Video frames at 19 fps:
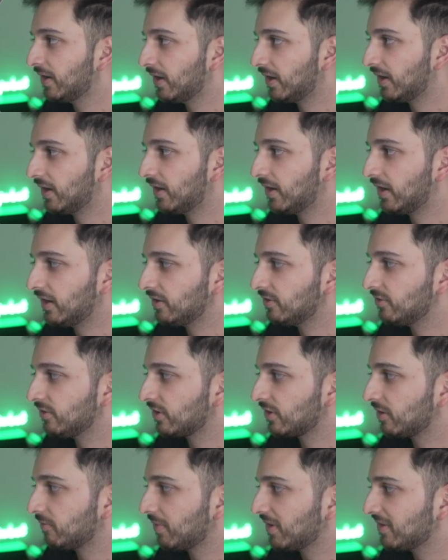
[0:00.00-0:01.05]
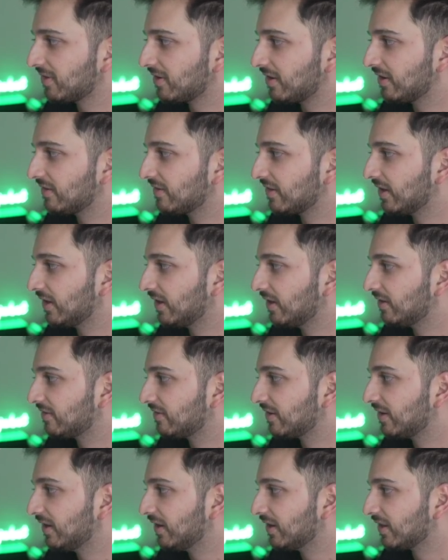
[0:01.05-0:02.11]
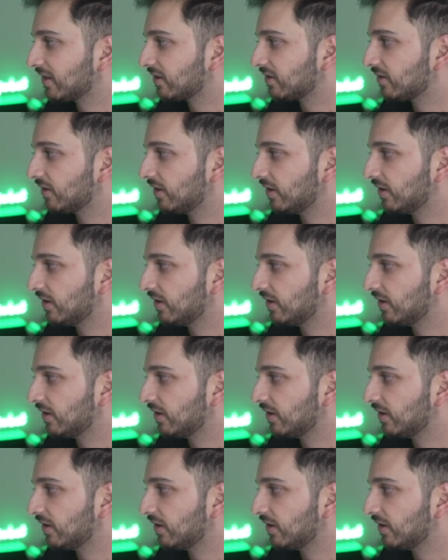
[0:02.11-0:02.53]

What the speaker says: And you can basically see here that